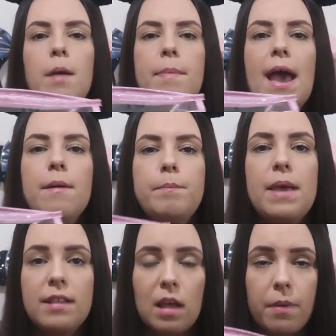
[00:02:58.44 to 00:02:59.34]
I
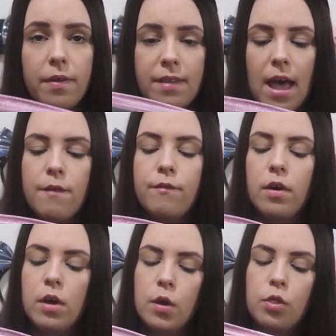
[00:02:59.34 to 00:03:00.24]
picked up a set of
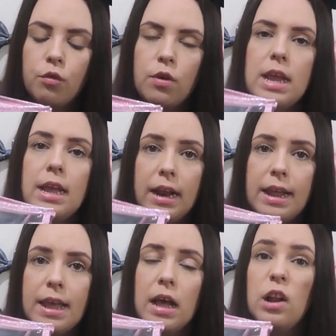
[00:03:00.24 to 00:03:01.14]
3
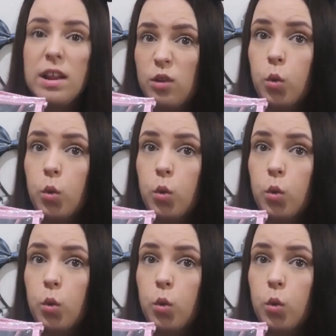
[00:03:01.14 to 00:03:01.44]
clear, the